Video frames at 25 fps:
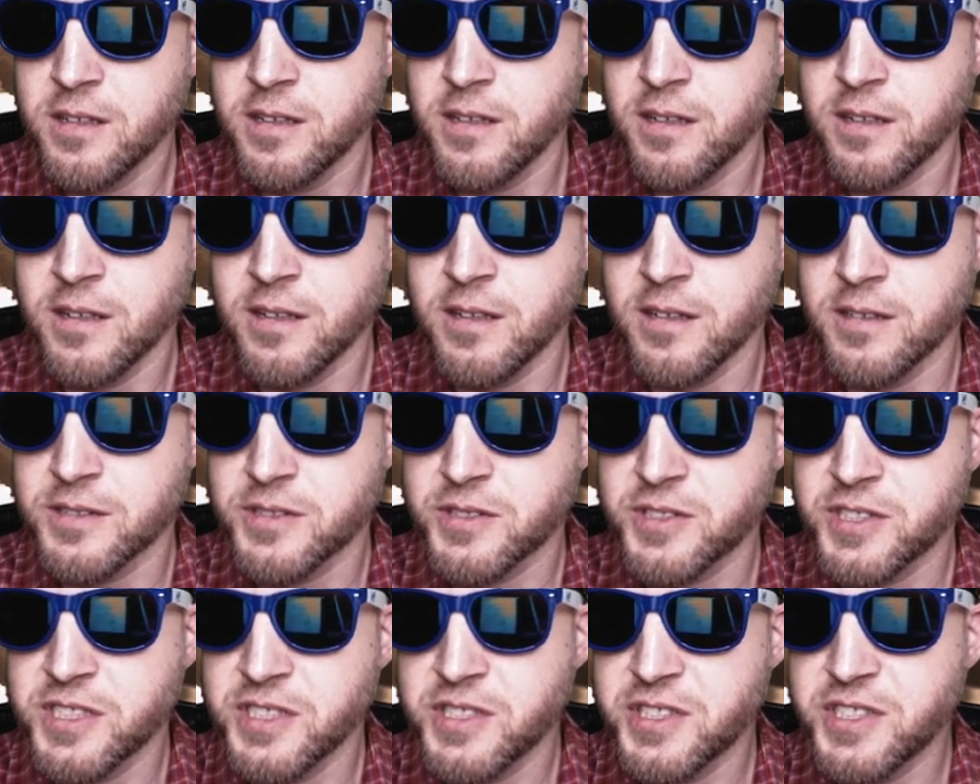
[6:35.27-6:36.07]

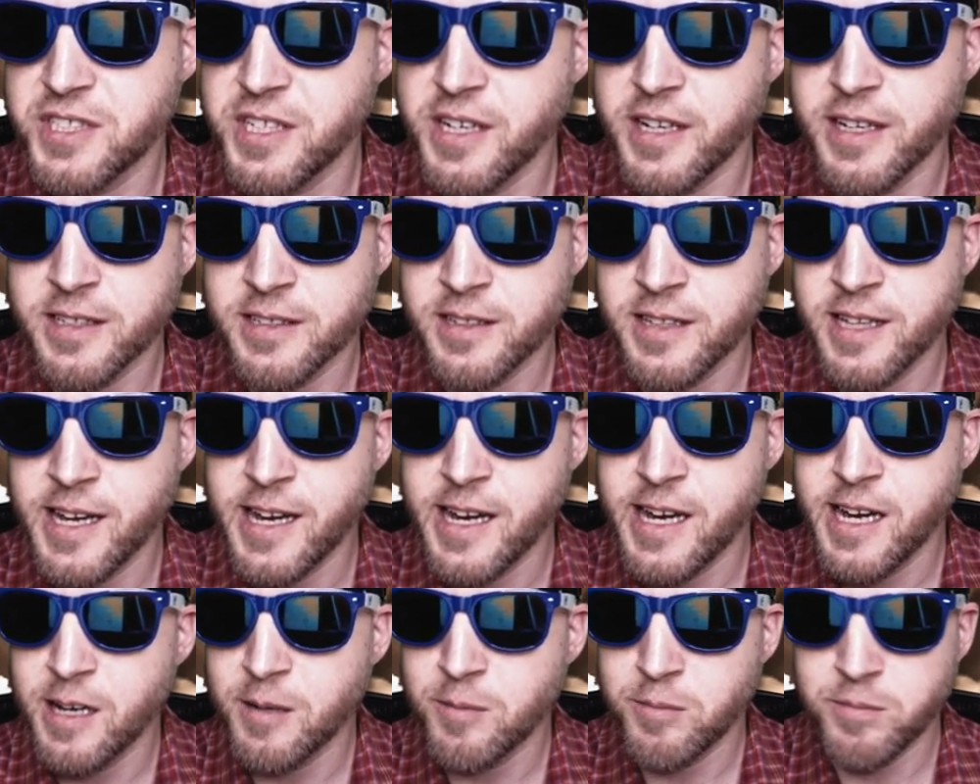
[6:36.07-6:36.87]
CCIE
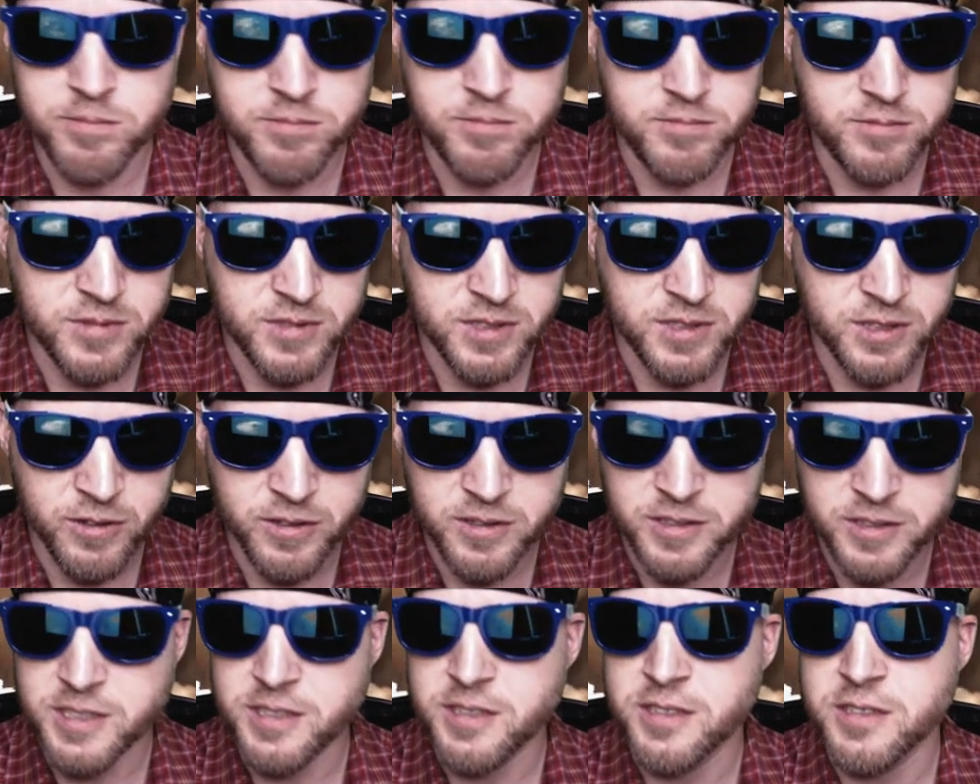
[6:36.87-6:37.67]
lab,
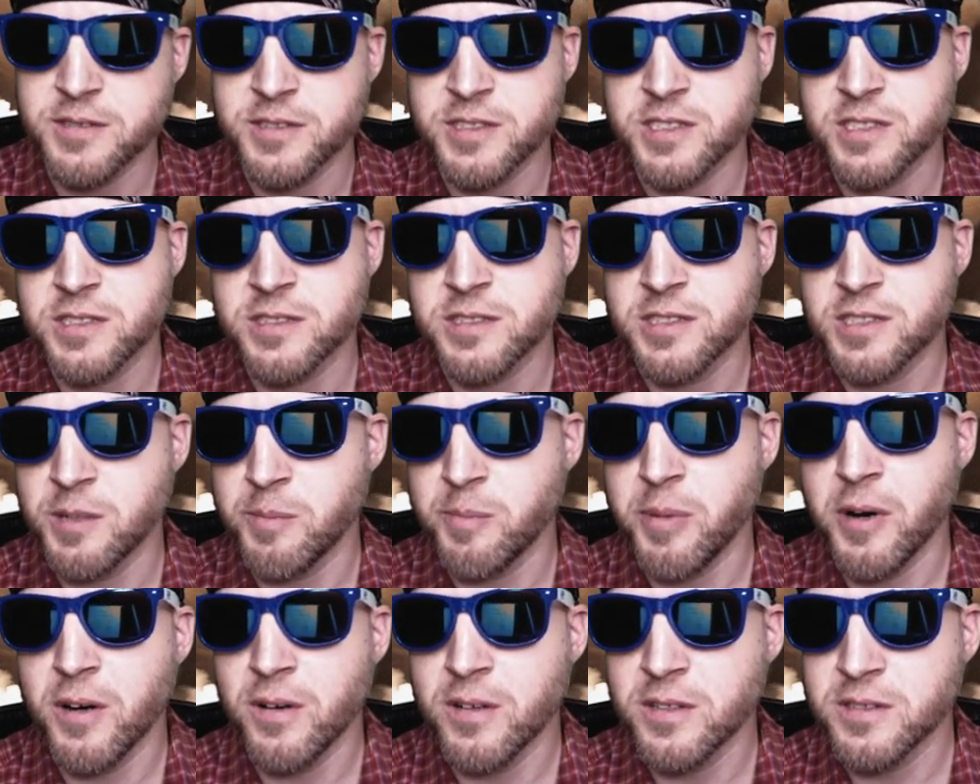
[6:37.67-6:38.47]
learn the
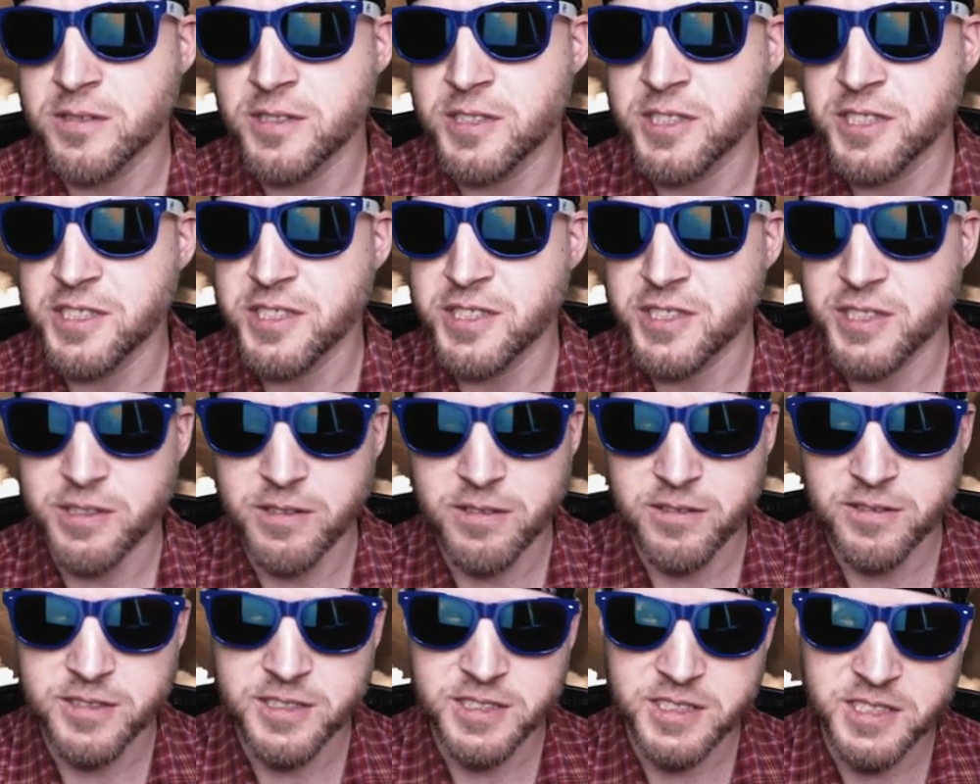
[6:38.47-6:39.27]
topologies,
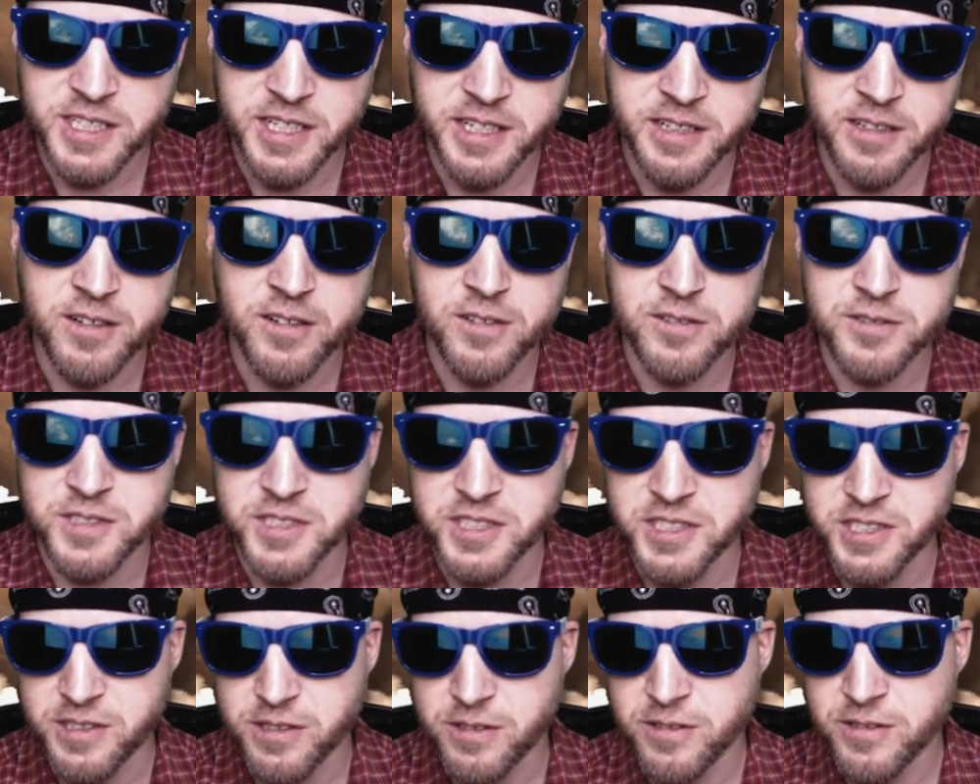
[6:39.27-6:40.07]
learn the
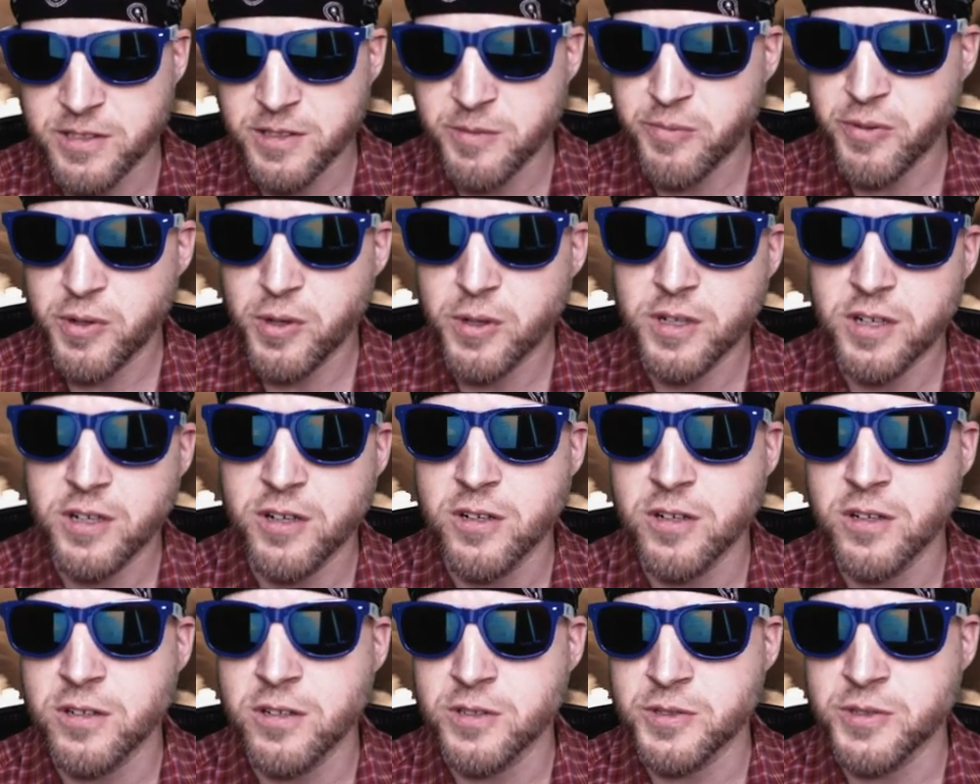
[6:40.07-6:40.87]
technologies, learn the
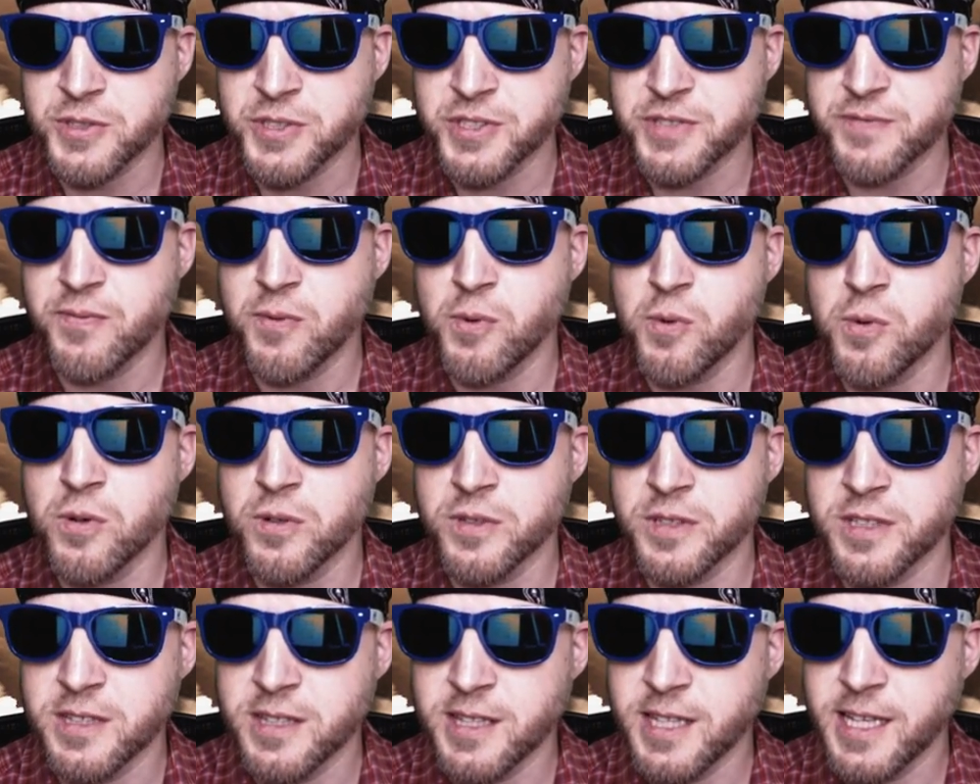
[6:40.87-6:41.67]
protocols
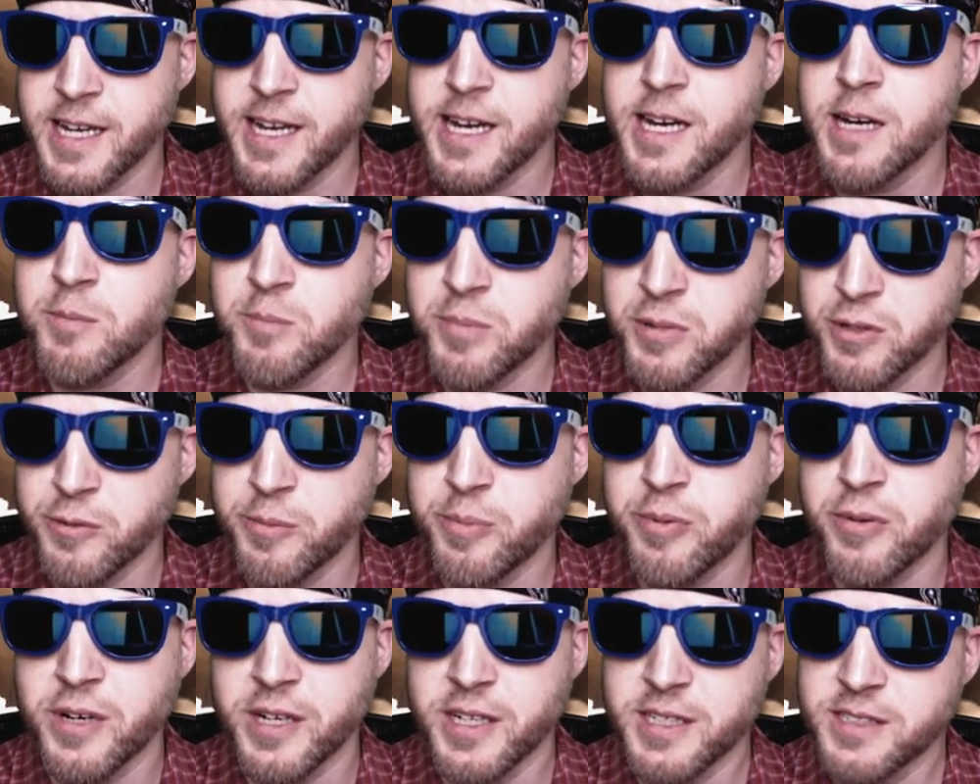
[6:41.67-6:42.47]
for the lab
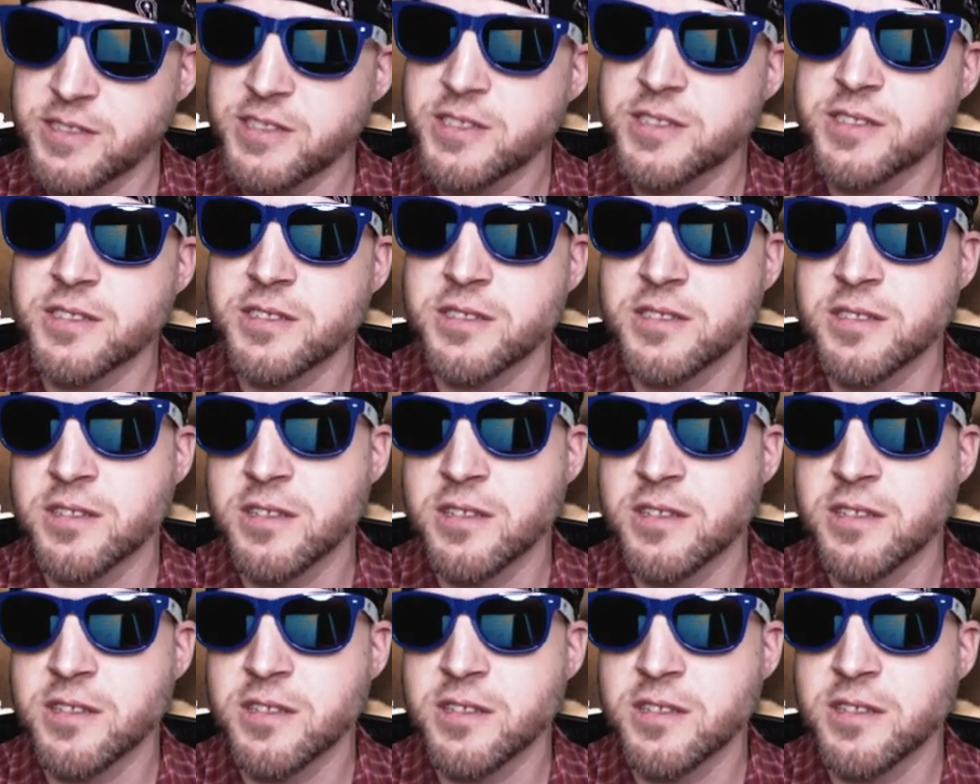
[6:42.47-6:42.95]
blueprint,